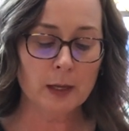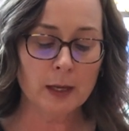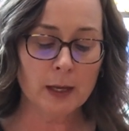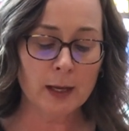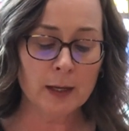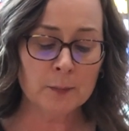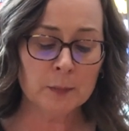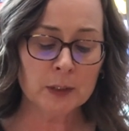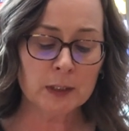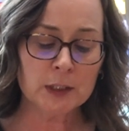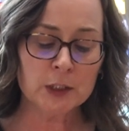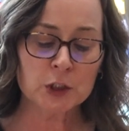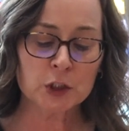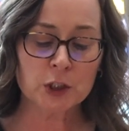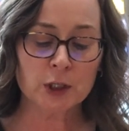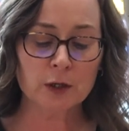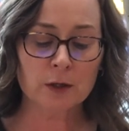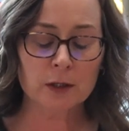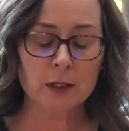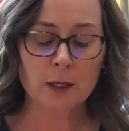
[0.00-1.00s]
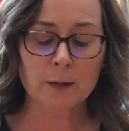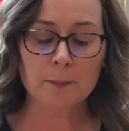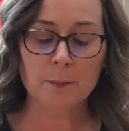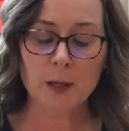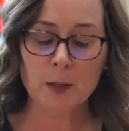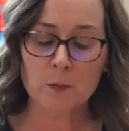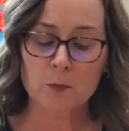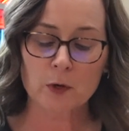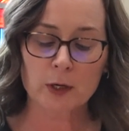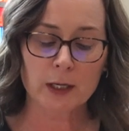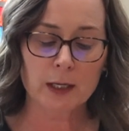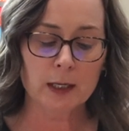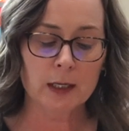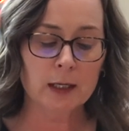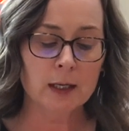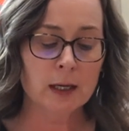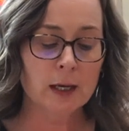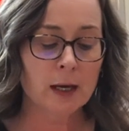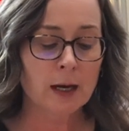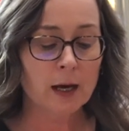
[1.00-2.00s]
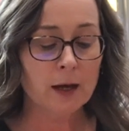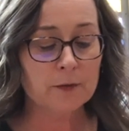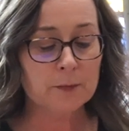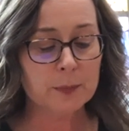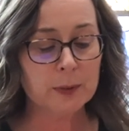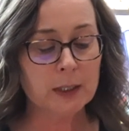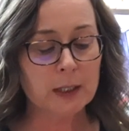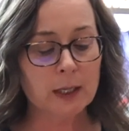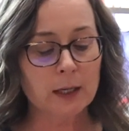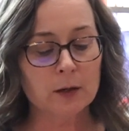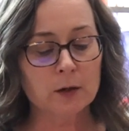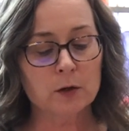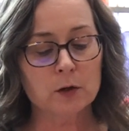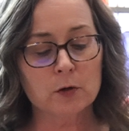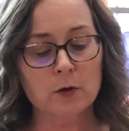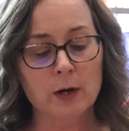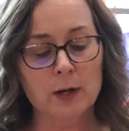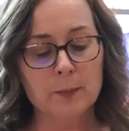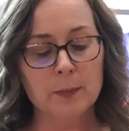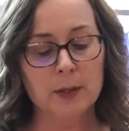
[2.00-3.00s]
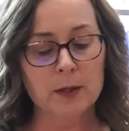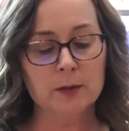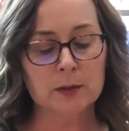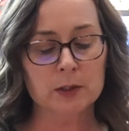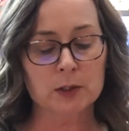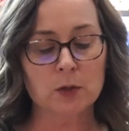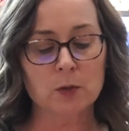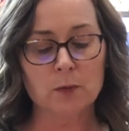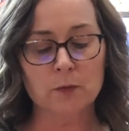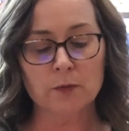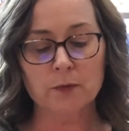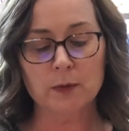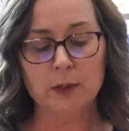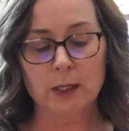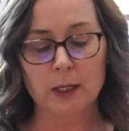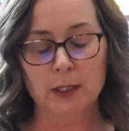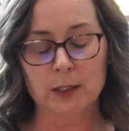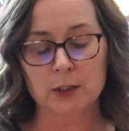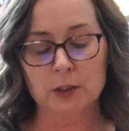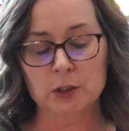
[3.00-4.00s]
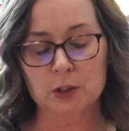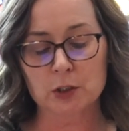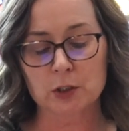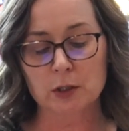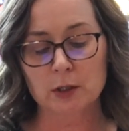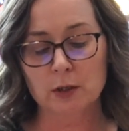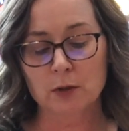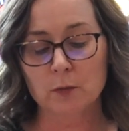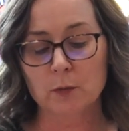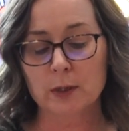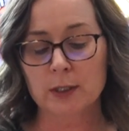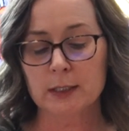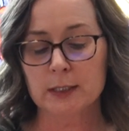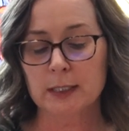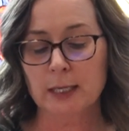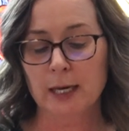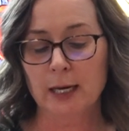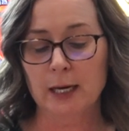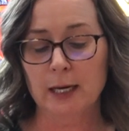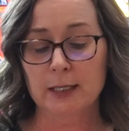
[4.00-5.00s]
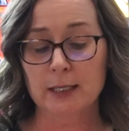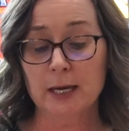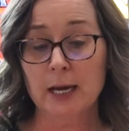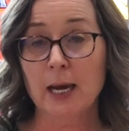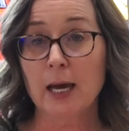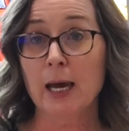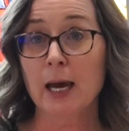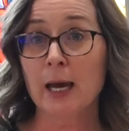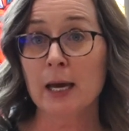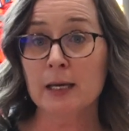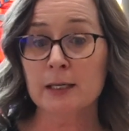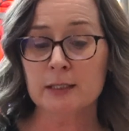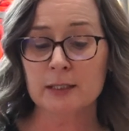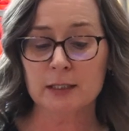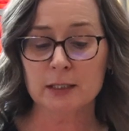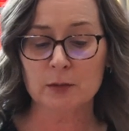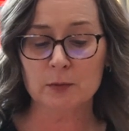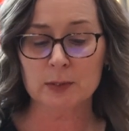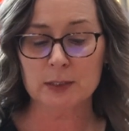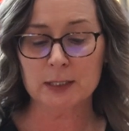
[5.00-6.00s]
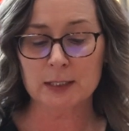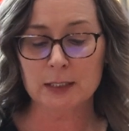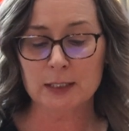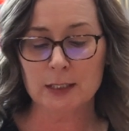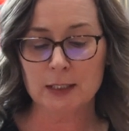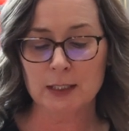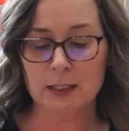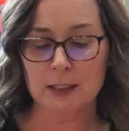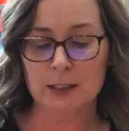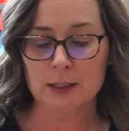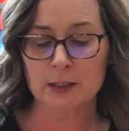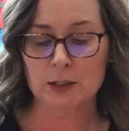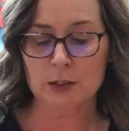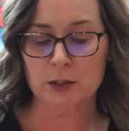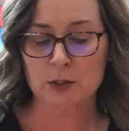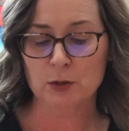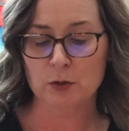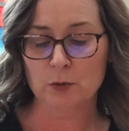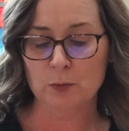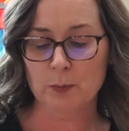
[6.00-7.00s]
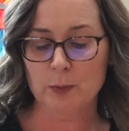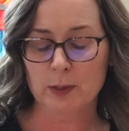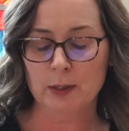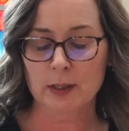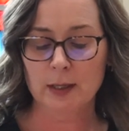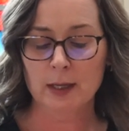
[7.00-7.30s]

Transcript: Emily shared a memory of being at her grandparents' home for lunch when Dad, as he was eating his soup,